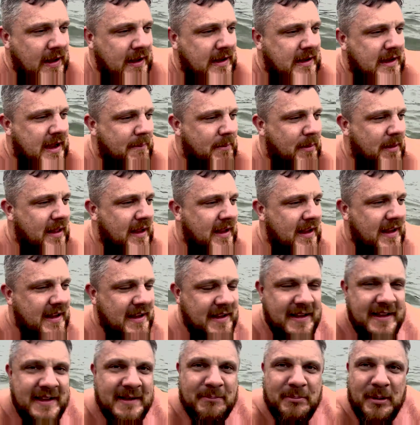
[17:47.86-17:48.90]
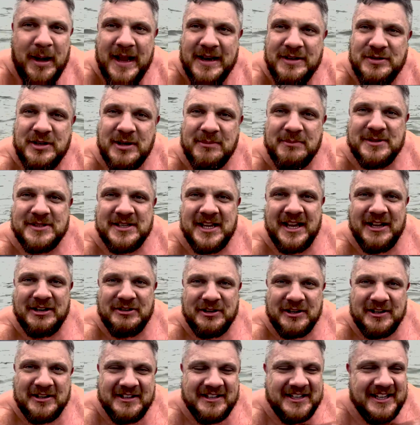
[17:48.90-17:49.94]
couple of bad gym
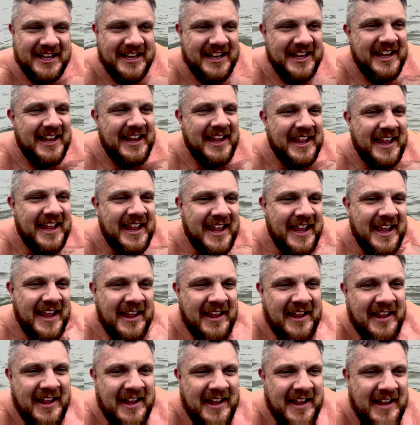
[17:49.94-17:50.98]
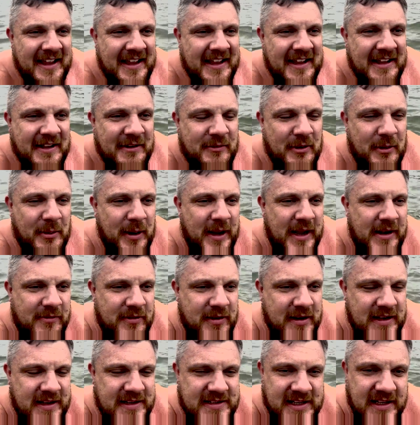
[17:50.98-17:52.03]
sessions for whatever
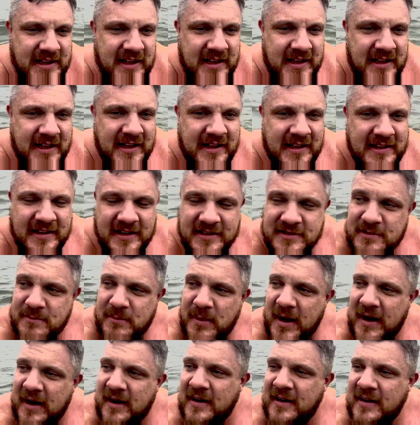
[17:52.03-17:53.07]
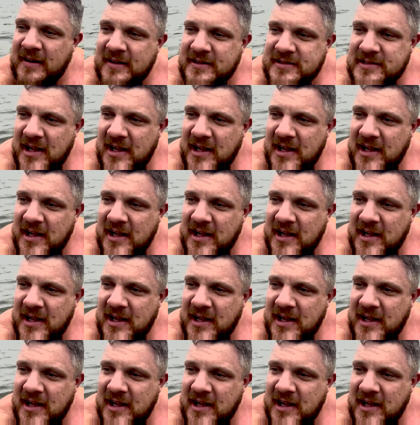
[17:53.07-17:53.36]
reason, doesn't matter, it's